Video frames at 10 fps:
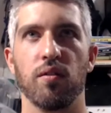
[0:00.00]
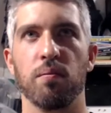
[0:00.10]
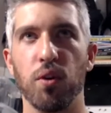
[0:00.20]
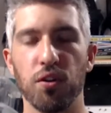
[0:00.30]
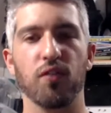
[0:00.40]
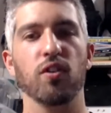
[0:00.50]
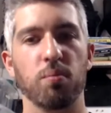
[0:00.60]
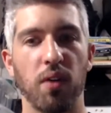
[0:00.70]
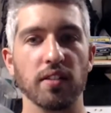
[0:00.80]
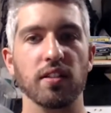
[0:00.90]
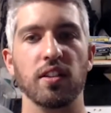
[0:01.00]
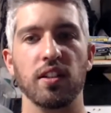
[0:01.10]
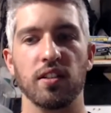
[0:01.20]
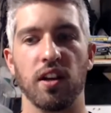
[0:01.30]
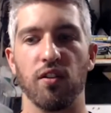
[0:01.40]
both of those
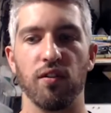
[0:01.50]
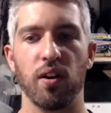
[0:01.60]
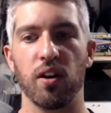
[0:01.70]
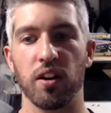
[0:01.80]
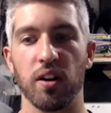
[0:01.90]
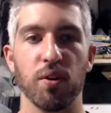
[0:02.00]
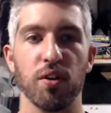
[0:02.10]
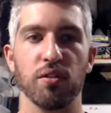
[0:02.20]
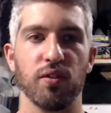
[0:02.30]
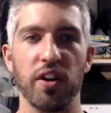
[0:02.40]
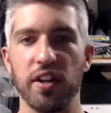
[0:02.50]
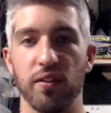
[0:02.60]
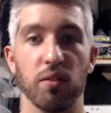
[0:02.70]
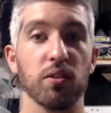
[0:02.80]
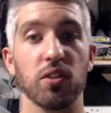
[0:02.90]
processes are going to produce very
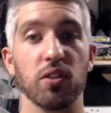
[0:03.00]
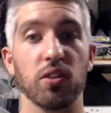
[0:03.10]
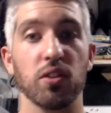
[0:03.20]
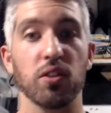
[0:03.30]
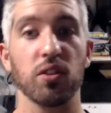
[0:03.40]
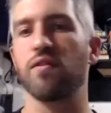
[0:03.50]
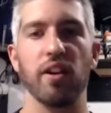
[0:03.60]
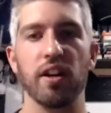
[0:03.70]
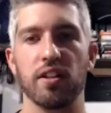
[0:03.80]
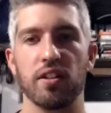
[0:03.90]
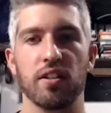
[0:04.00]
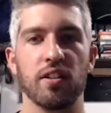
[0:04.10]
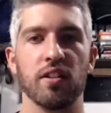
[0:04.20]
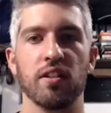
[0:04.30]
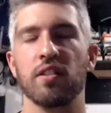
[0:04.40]
different results and very
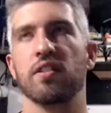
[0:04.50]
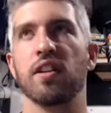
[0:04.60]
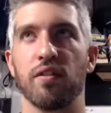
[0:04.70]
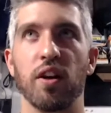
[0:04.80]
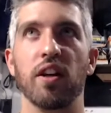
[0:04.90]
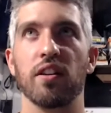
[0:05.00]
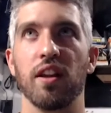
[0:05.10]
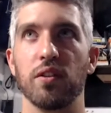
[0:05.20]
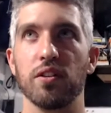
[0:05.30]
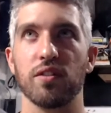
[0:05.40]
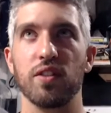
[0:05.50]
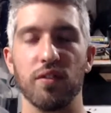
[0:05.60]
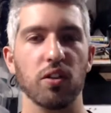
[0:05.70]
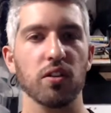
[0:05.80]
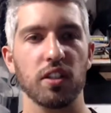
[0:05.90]
different levels of
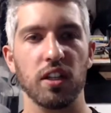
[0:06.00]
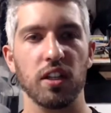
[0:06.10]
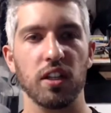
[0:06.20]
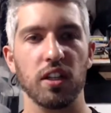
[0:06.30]
difficulty.